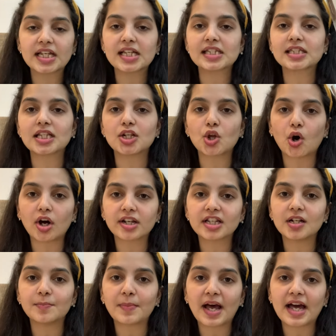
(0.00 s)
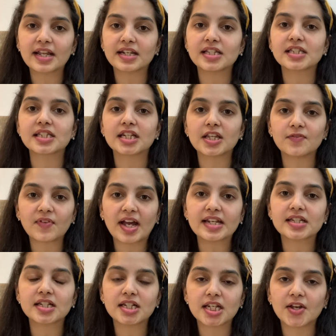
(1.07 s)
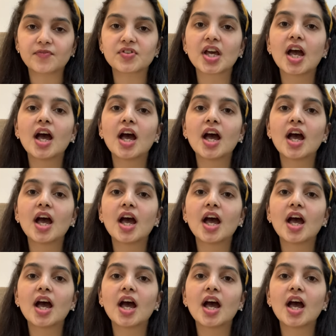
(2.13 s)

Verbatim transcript: is the L'Oreal Paris Revitalift